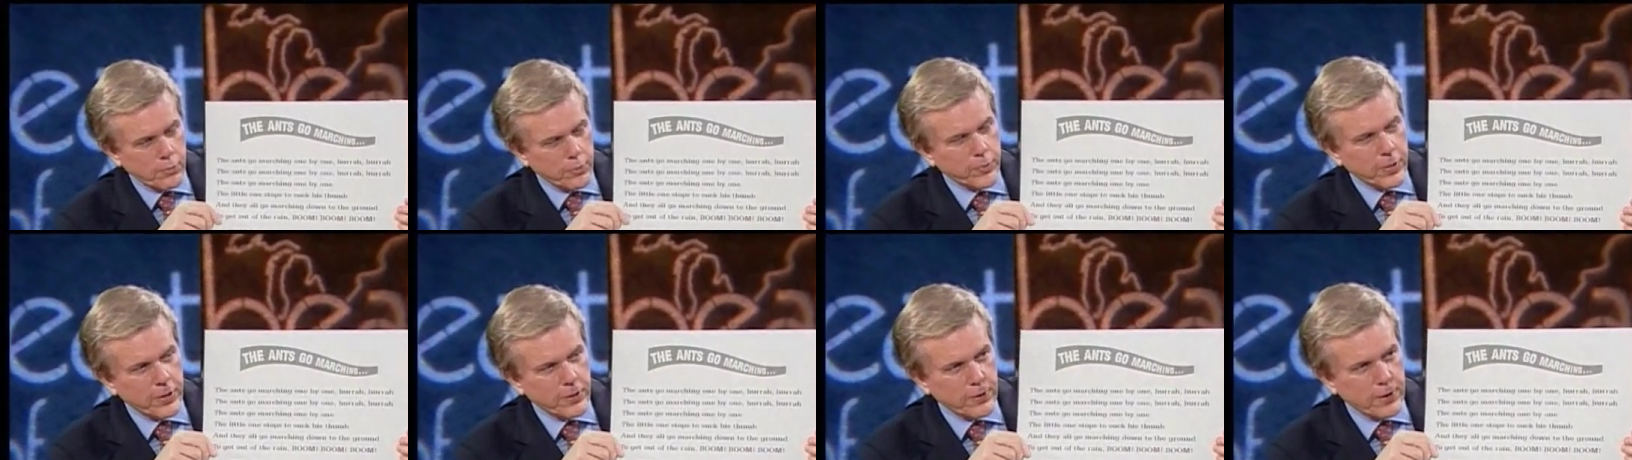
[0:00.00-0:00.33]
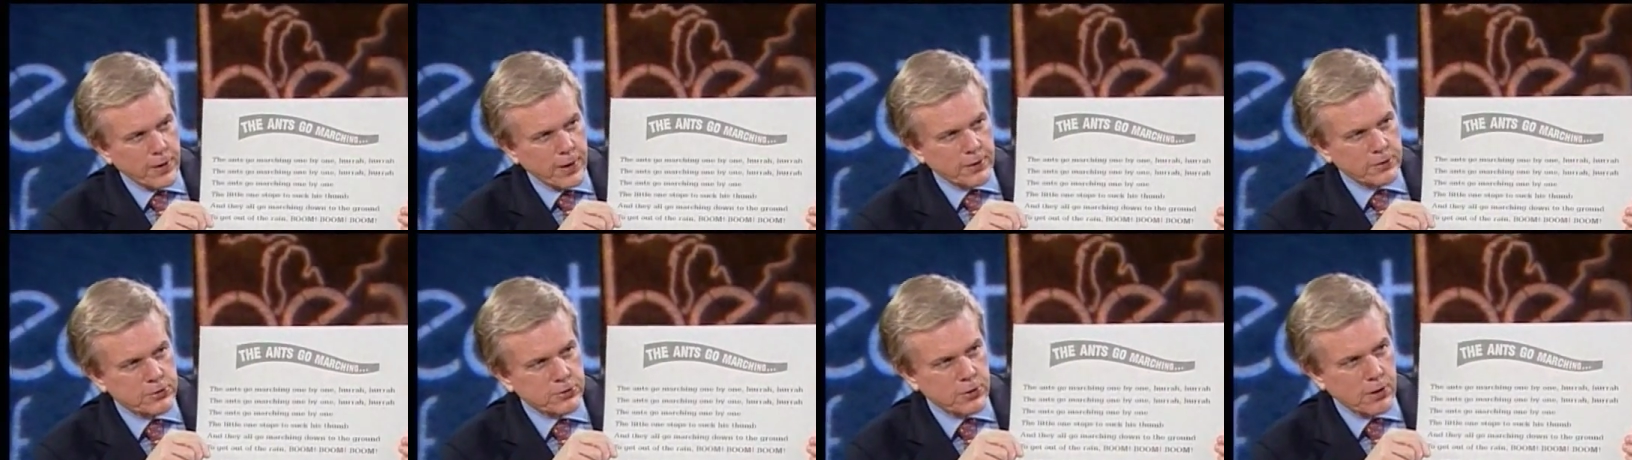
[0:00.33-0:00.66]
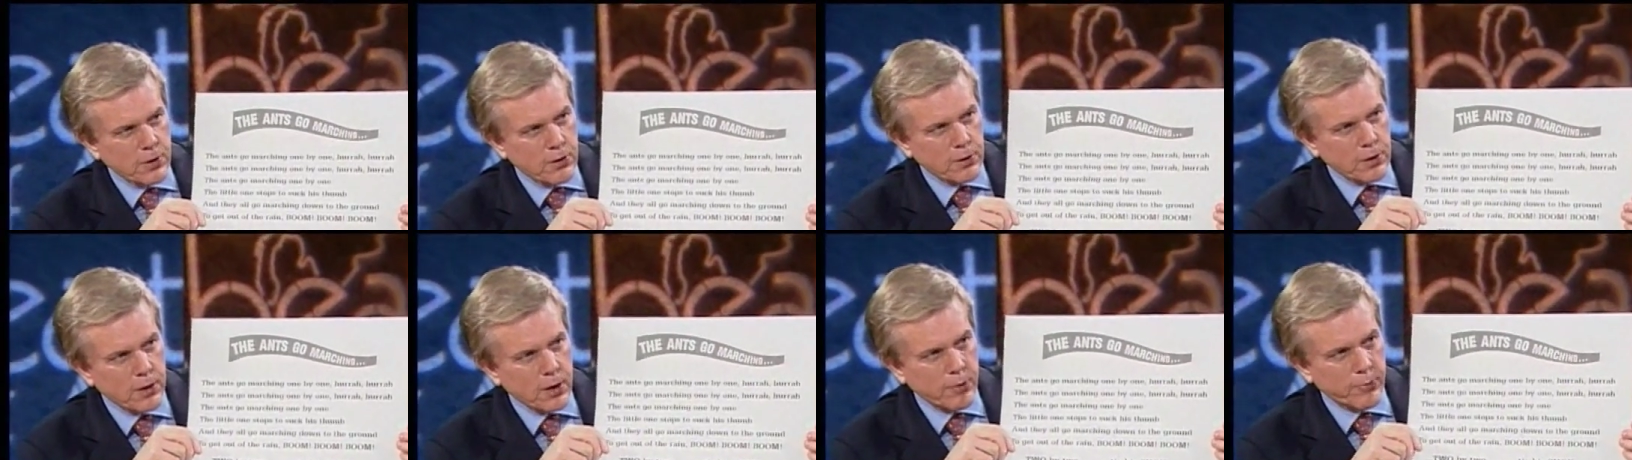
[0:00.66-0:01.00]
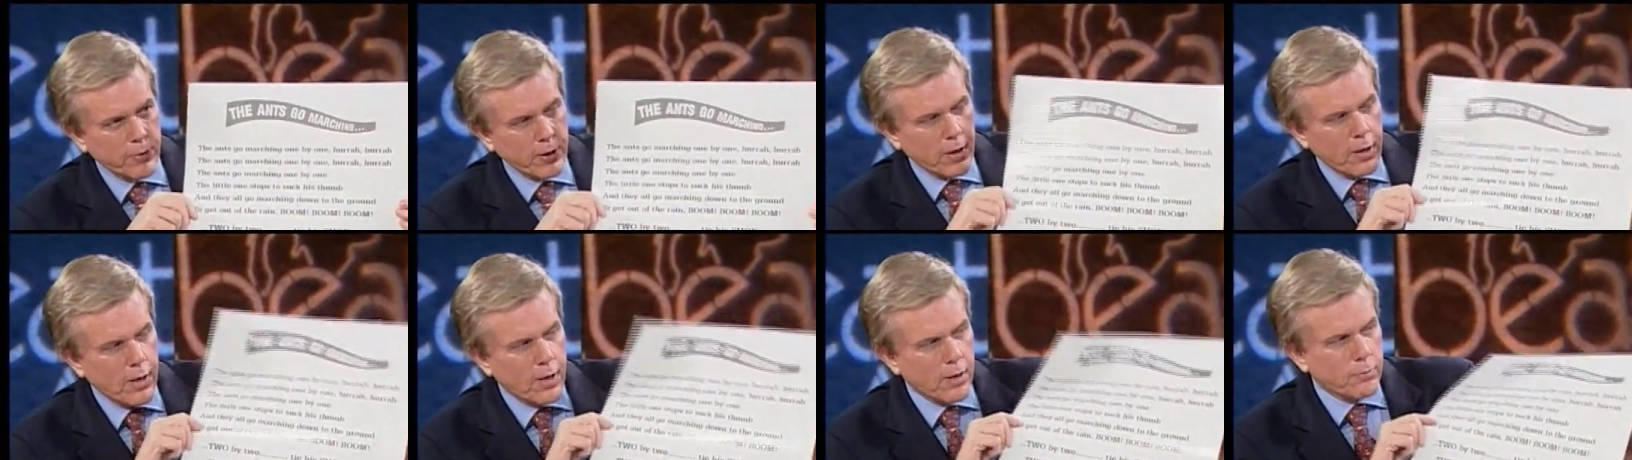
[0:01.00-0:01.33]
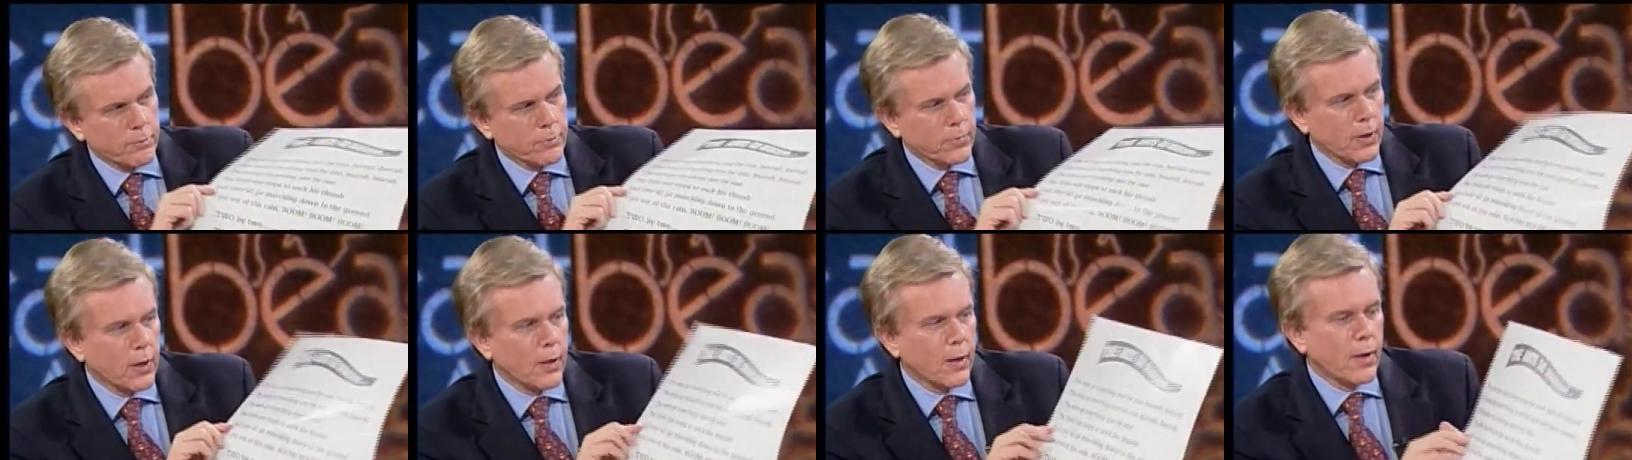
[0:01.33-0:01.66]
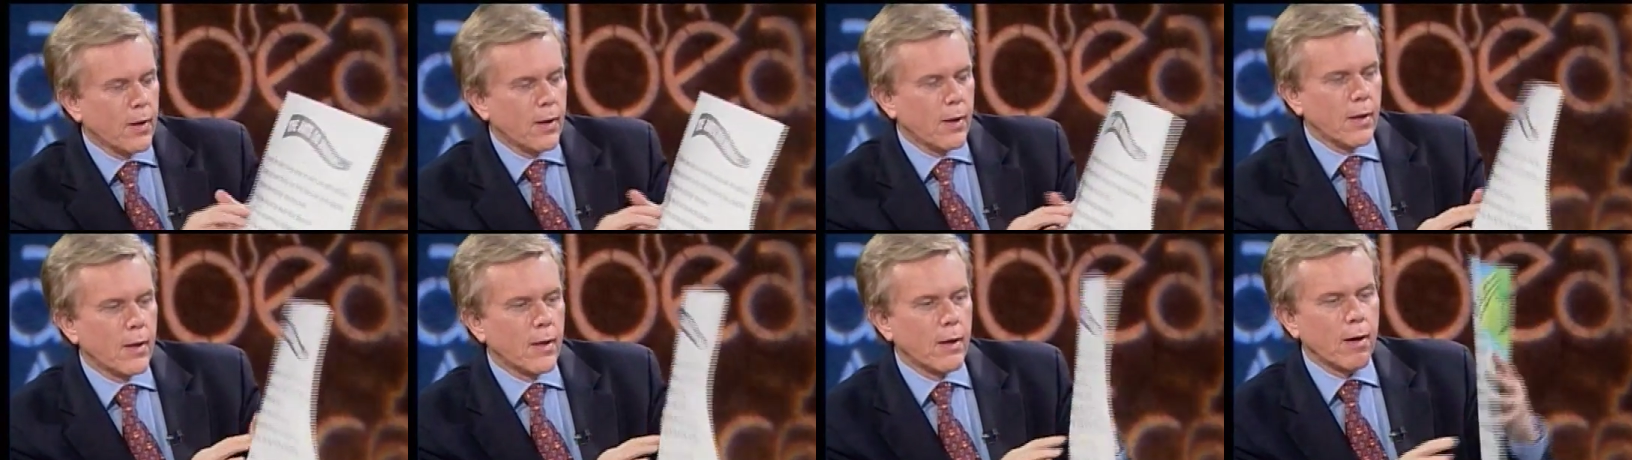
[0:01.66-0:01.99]
That would be the next song coming up.
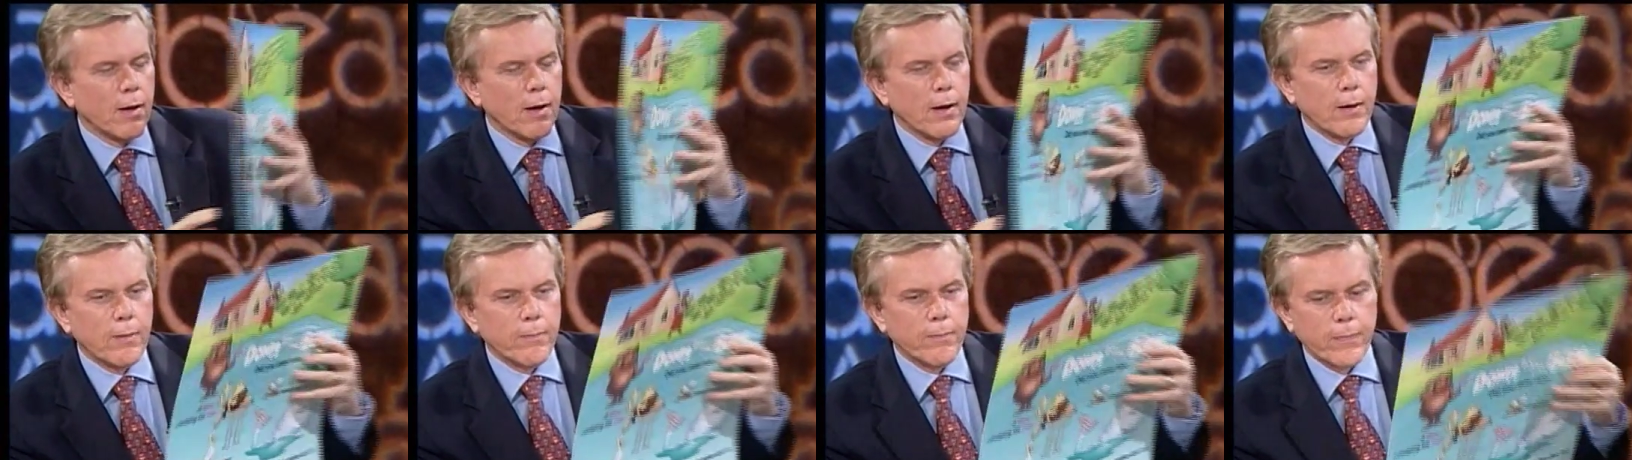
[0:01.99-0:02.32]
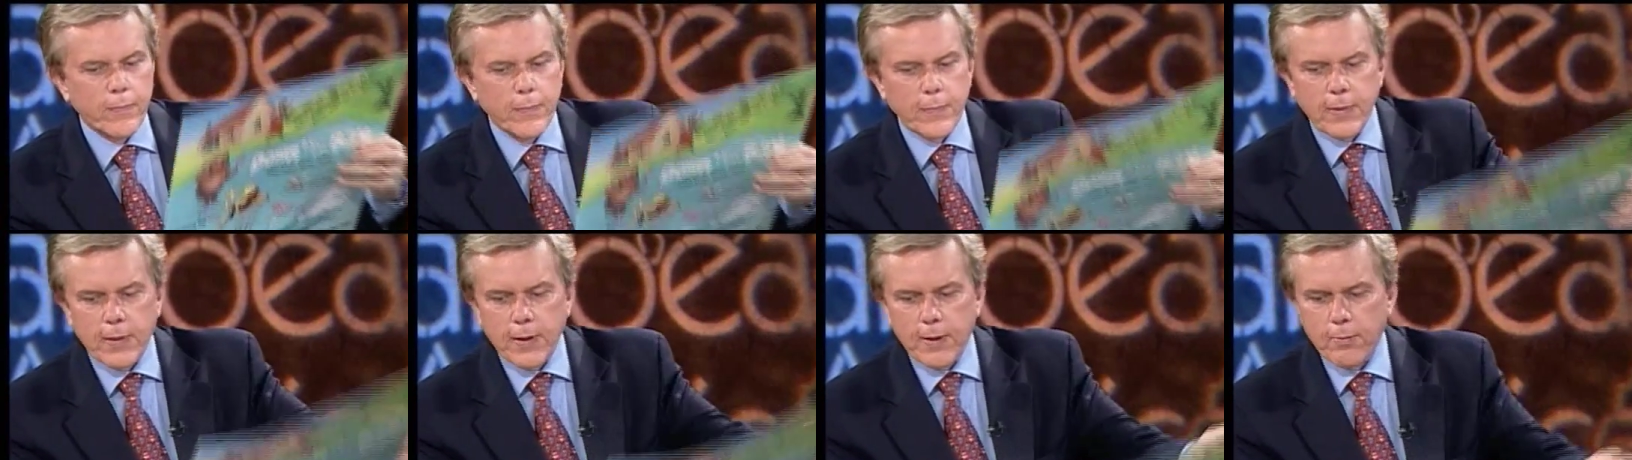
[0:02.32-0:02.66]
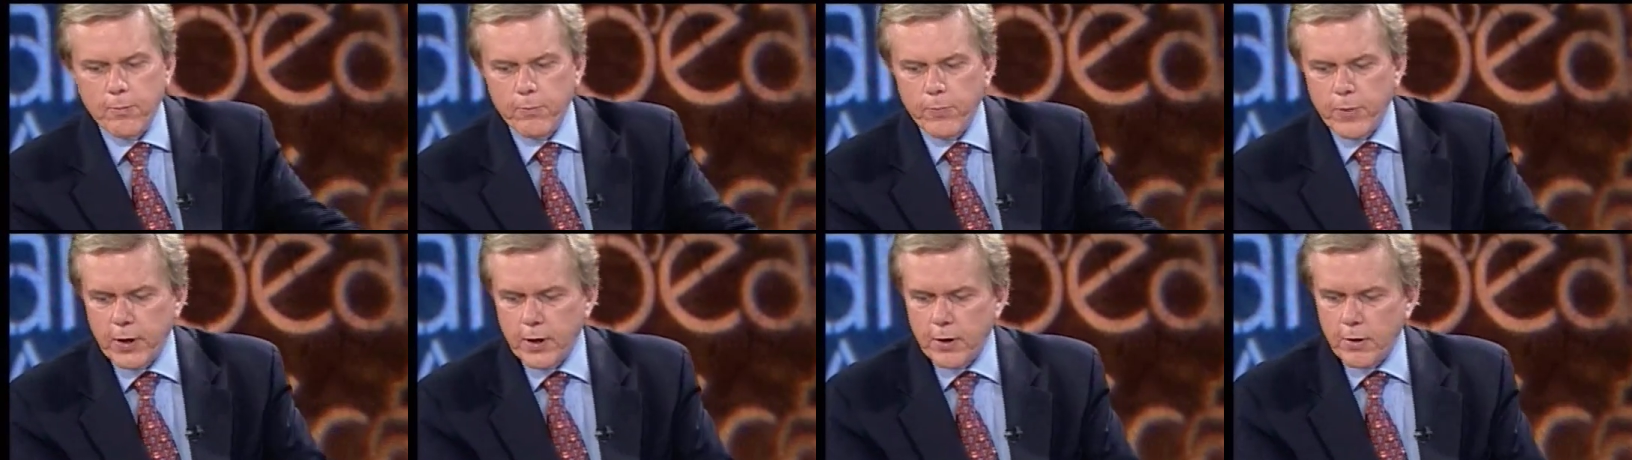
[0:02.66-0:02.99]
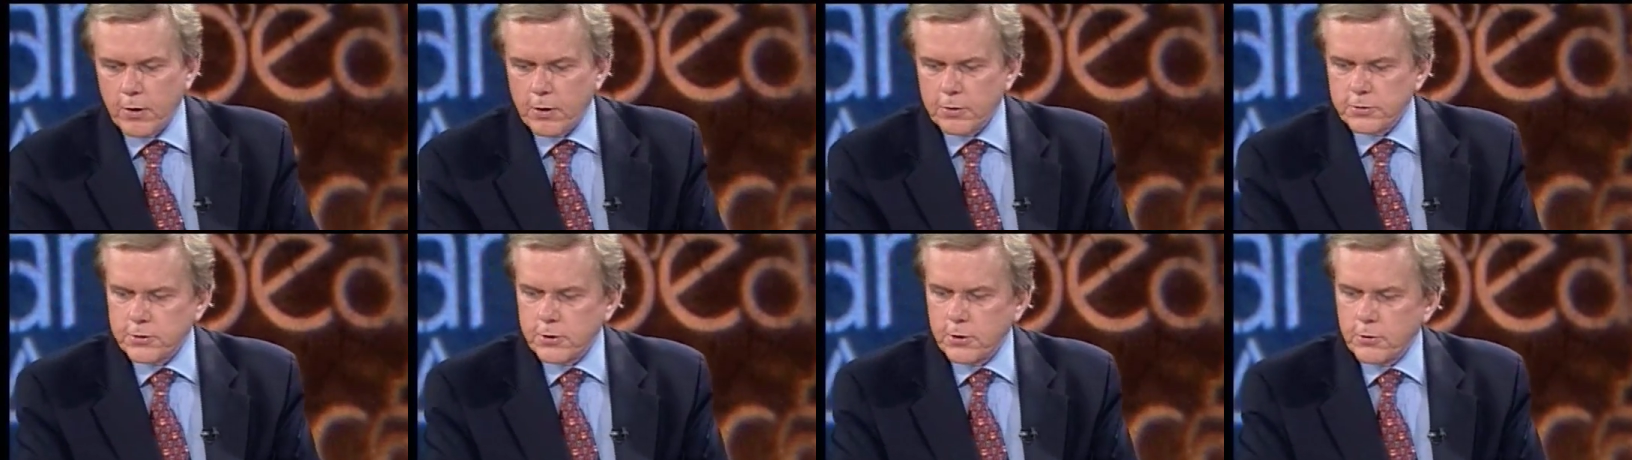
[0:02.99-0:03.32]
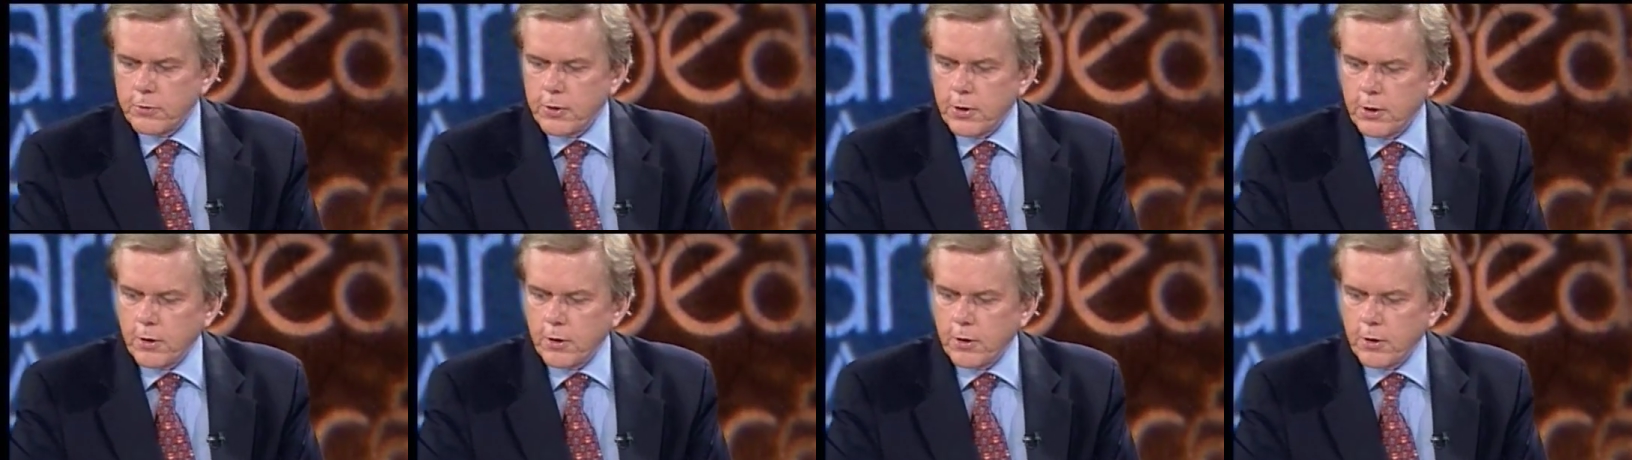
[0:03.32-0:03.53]
But it also